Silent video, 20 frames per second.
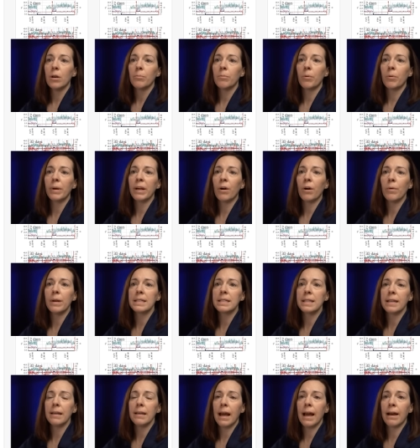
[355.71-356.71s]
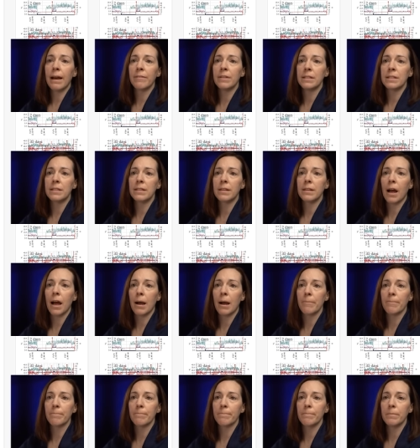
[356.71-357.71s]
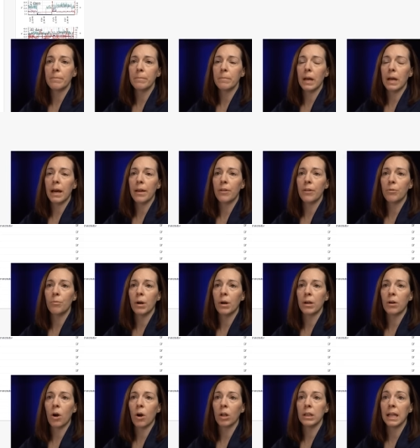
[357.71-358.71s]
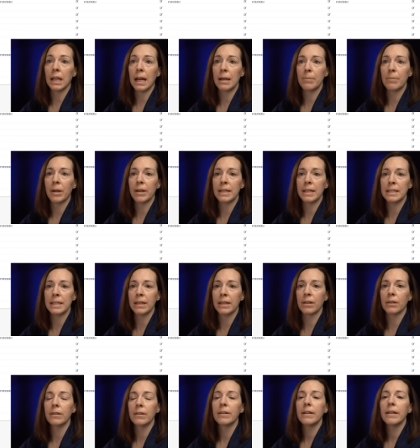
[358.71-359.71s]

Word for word: But we always have this um, other one called libraries here.